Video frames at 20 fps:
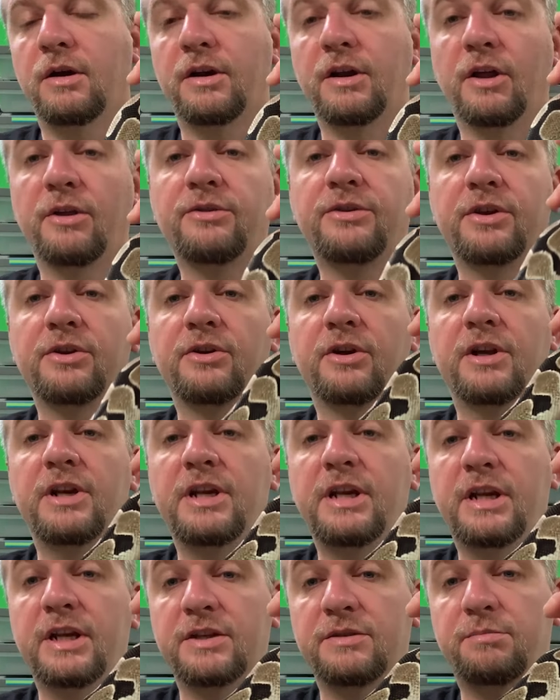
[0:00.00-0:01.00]
Another thing you're gonna
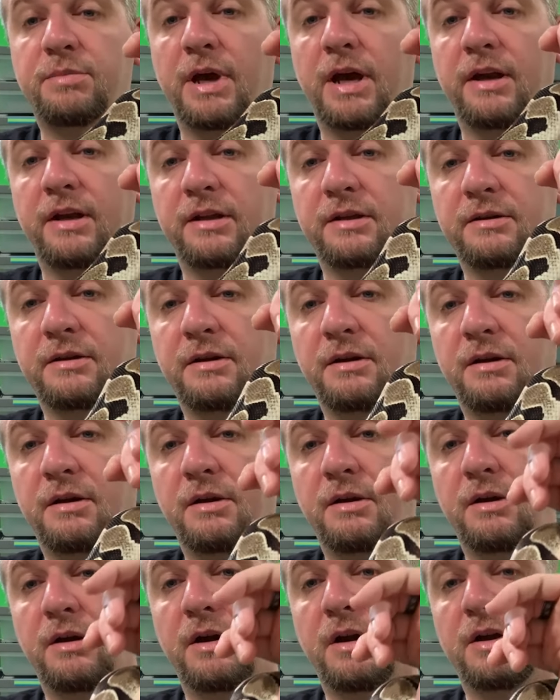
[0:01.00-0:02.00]
need is bedding.
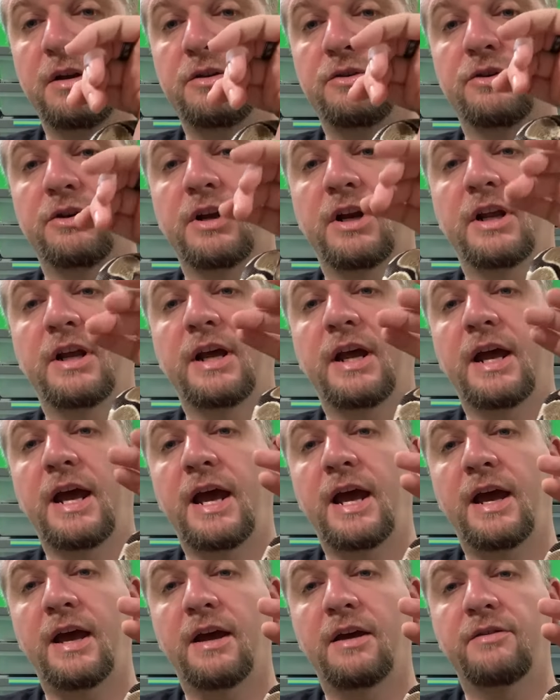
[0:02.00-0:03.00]
You're gonna
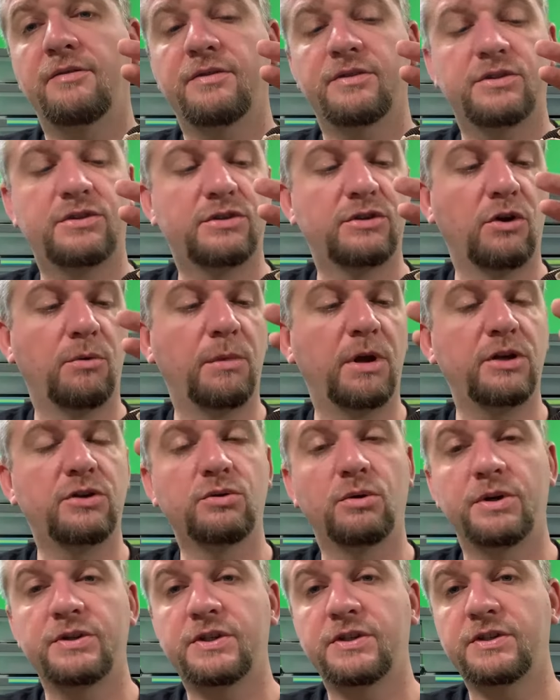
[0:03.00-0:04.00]
have so many
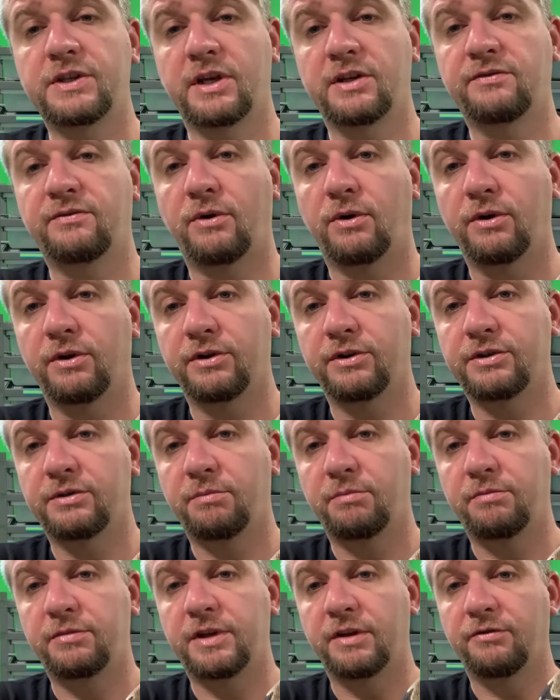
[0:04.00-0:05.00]
choices as far as
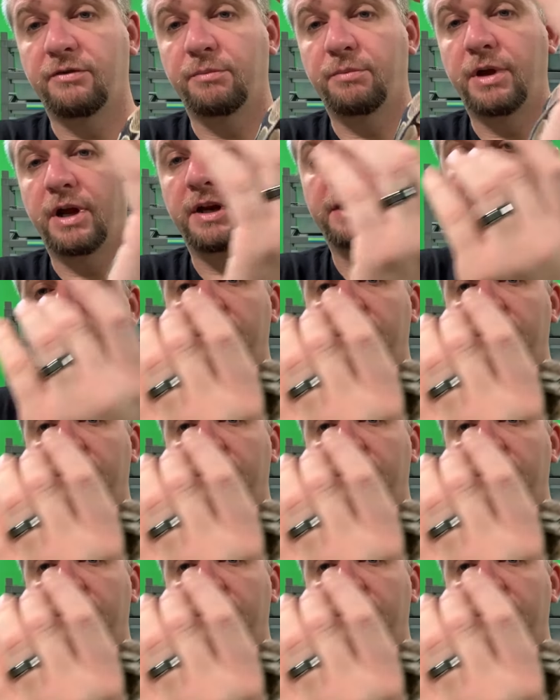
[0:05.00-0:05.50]
different beddings